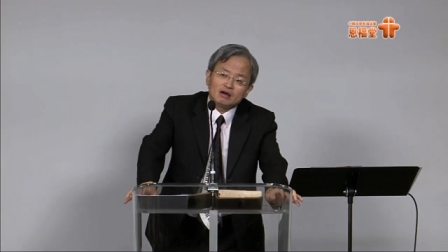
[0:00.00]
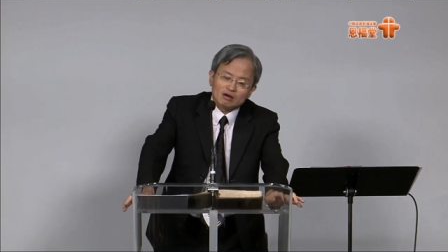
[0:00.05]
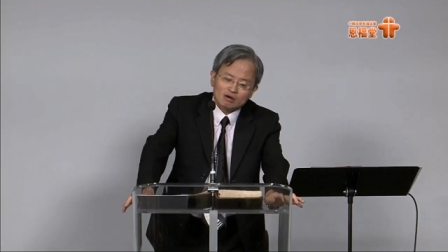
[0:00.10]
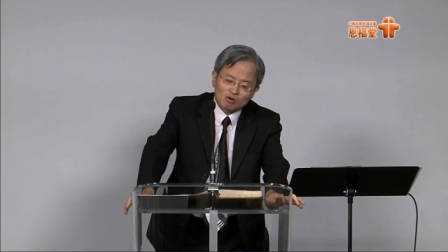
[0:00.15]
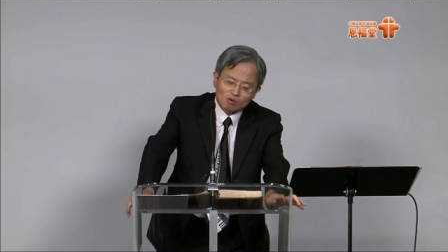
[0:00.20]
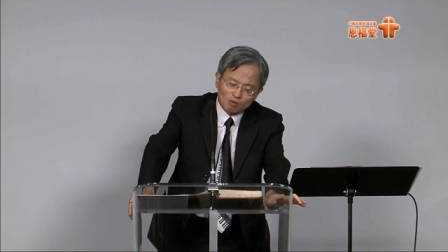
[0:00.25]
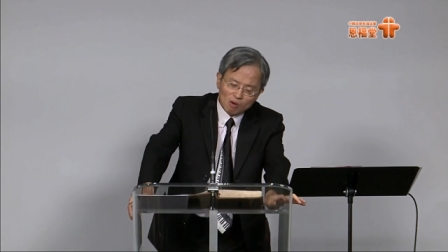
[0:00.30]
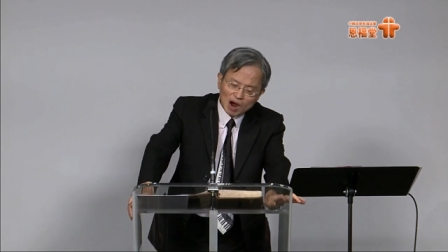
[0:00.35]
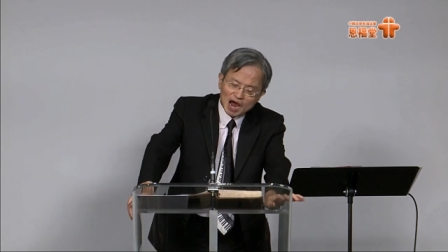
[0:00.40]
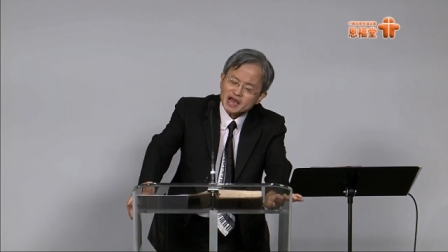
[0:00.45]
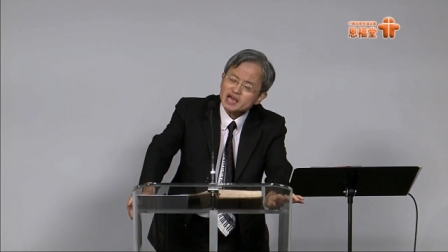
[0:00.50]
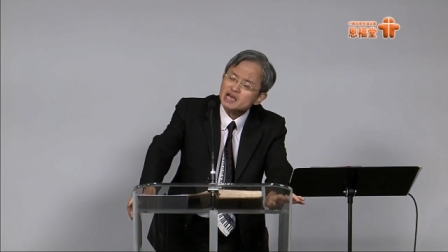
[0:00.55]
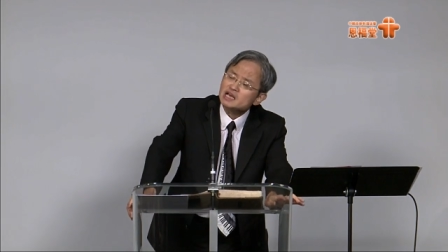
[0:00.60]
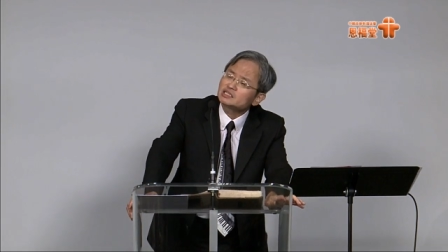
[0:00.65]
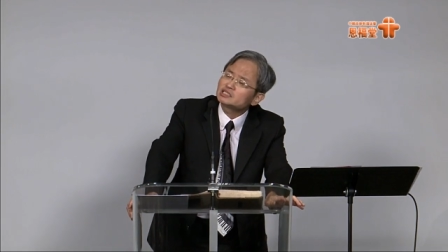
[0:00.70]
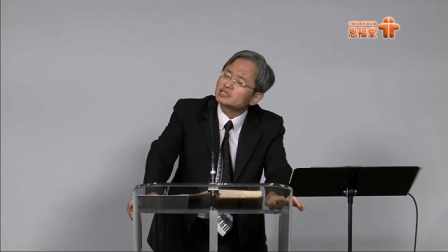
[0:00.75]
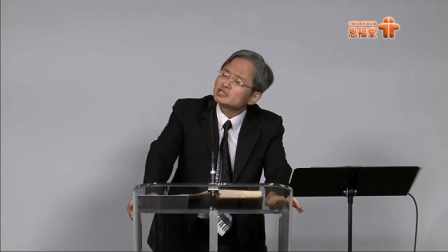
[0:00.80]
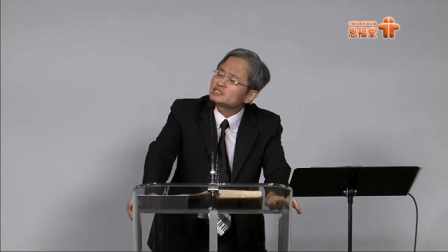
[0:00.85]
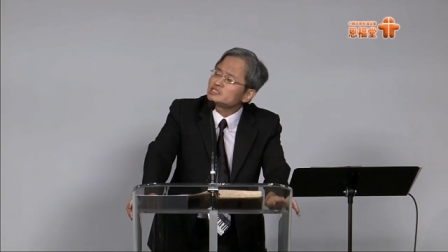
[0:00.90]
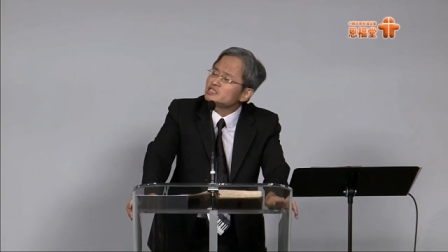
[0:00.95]
Why is
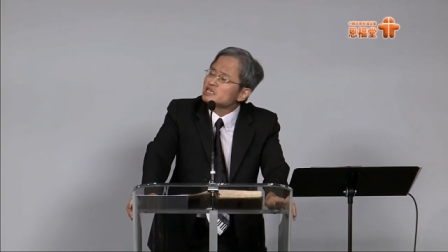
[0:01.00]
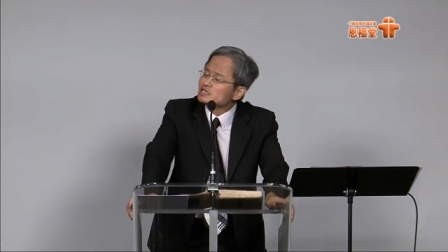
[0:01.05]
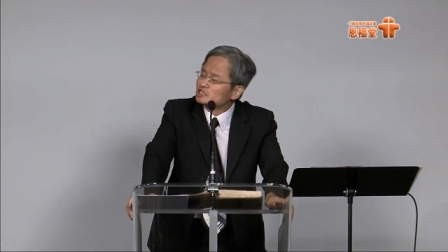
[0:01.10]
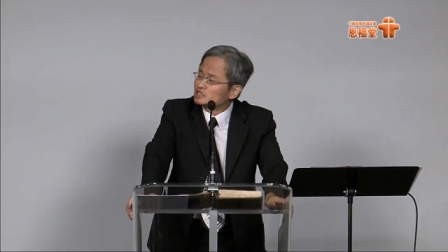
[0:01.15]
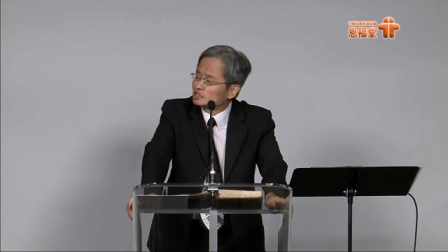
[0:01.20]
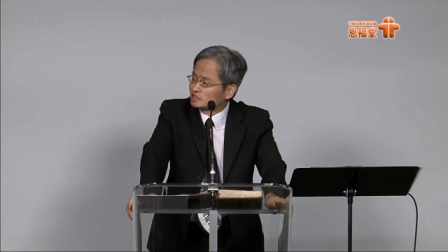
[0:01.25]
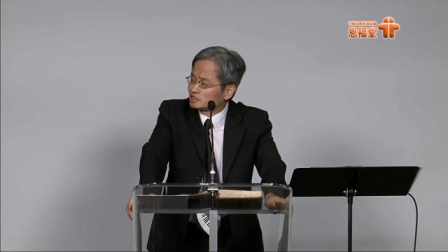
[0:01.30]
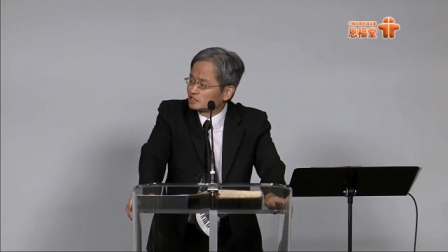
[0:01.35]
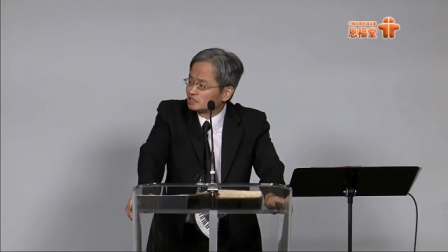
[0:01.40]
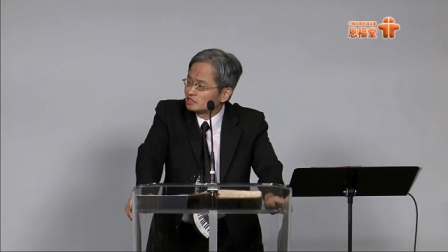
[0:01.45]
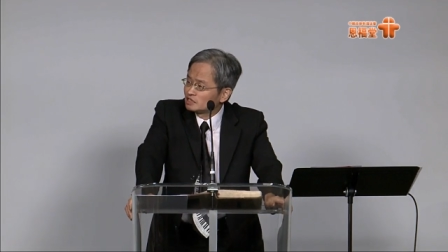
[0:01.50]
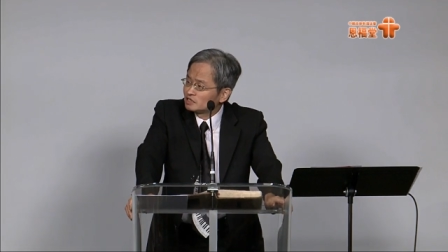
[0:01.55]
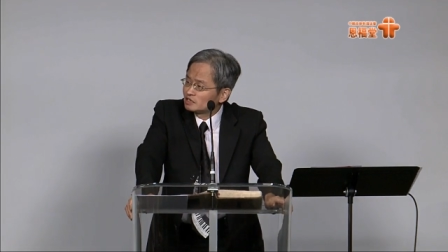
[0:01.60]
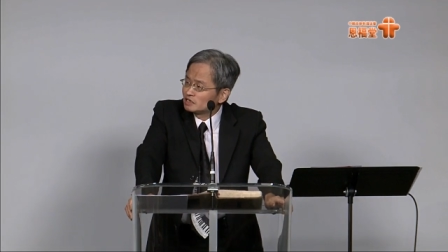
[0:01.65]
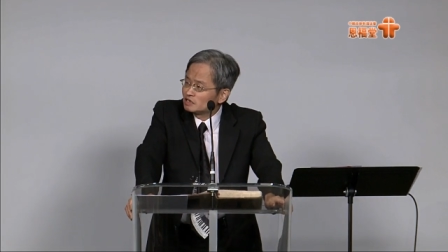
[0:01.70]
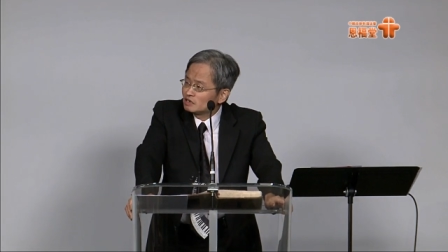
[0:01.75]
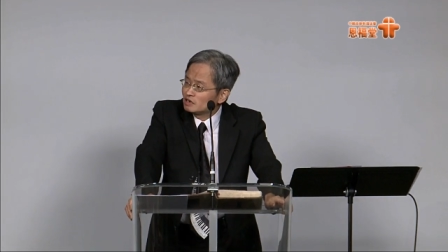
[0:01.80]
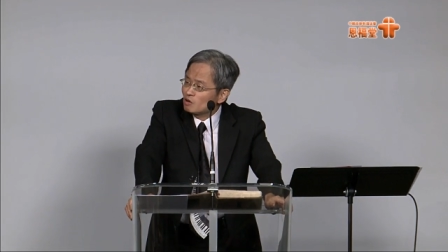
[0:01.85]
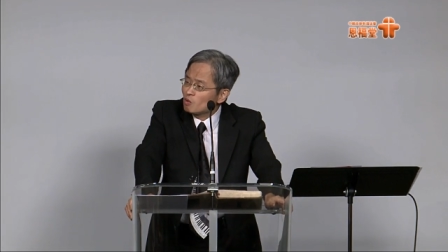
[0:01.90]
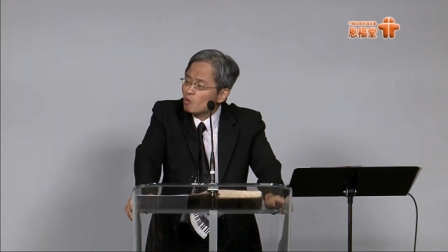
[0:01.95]
the Jesus?
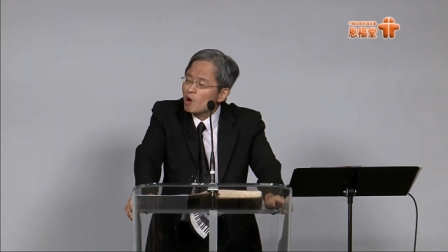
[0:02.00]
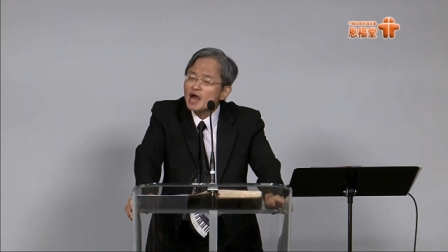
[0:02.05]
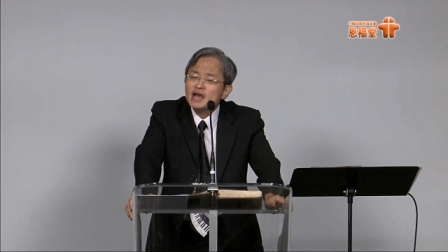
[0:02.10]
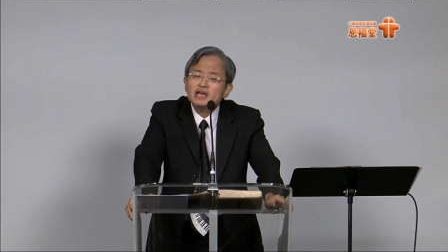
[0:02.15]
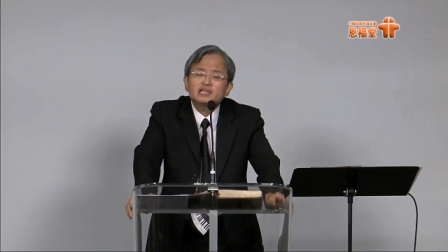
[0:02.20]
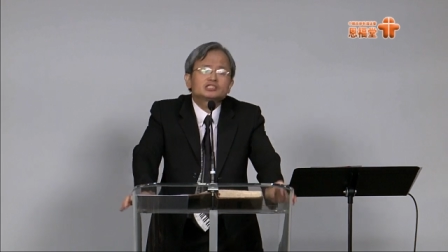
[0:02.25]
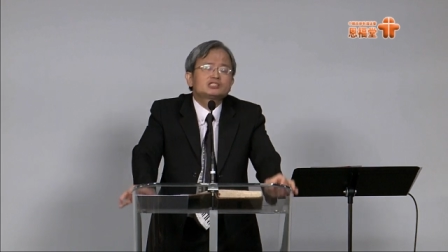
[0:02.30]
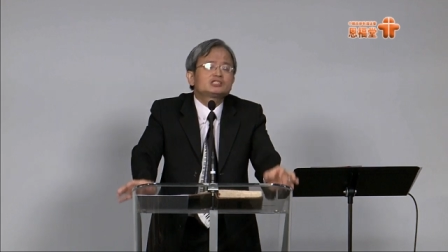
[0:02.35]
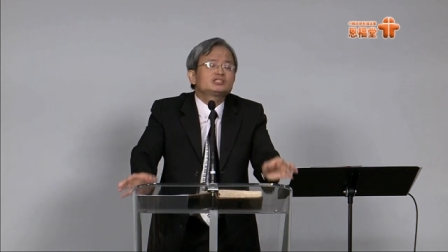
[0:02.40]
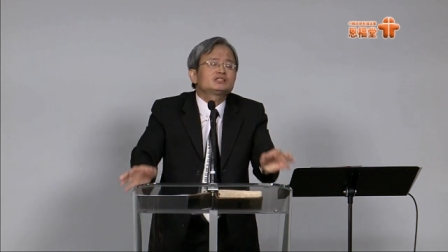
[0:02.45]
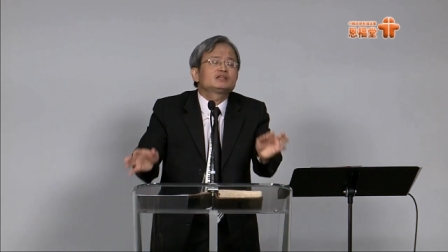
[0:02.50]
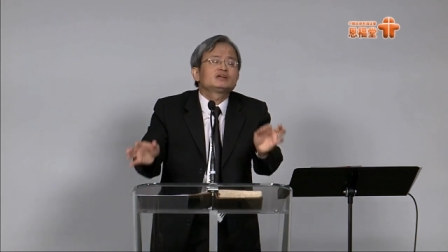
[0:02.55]
Why is